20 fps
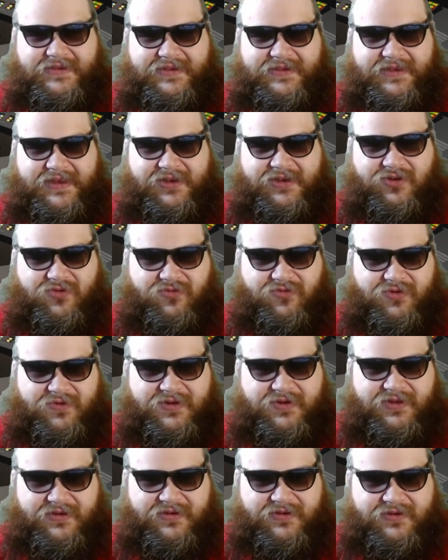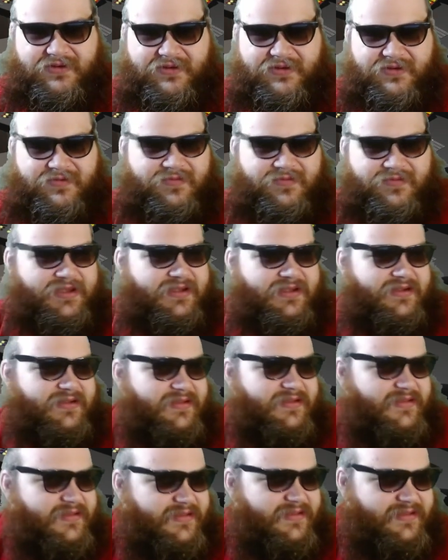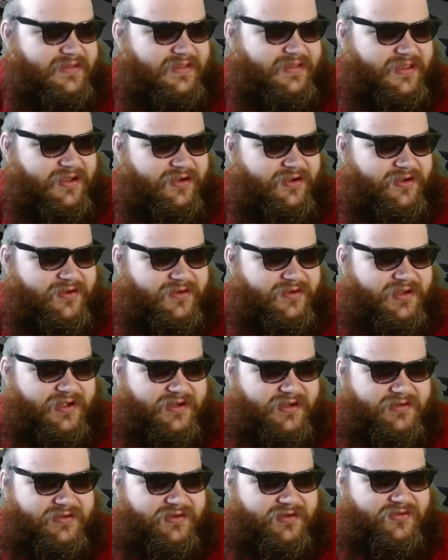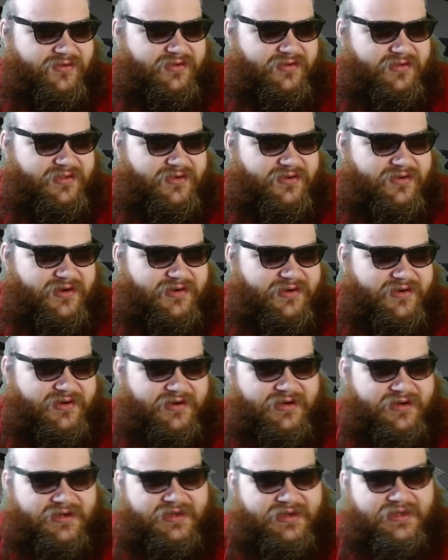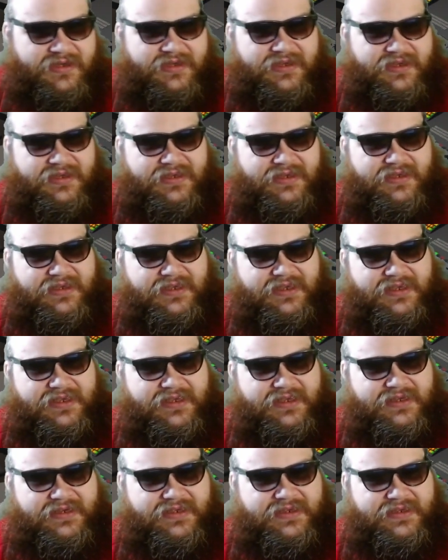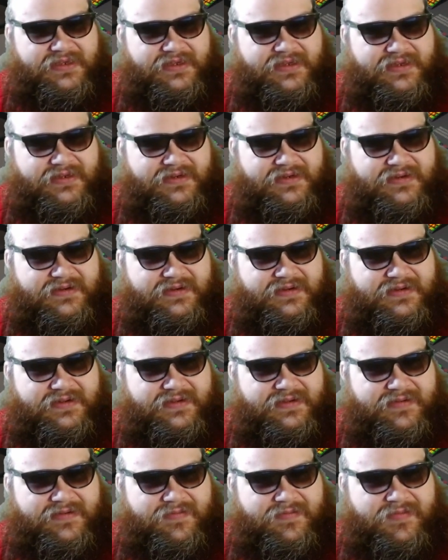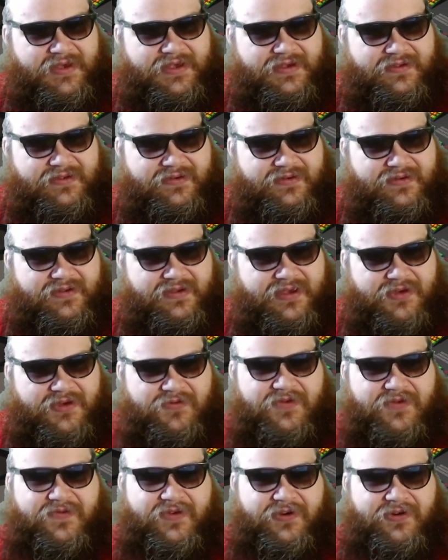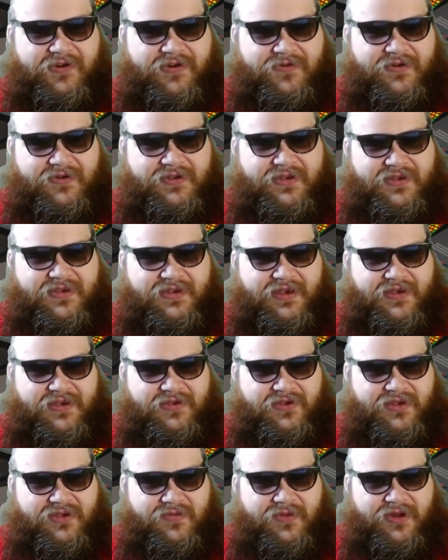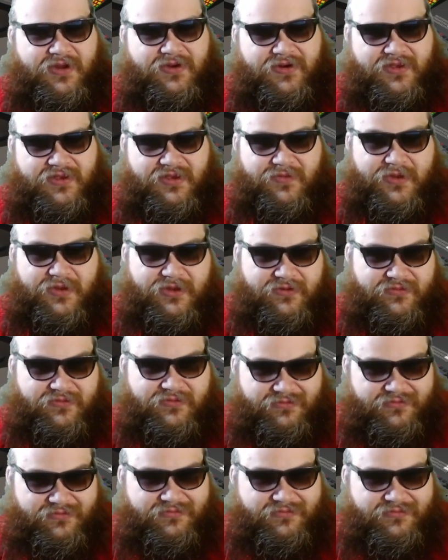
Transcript: they had to ruin it, because they go talk to the drill instructor, and basically you're saying, we figured out what this test is about. It's about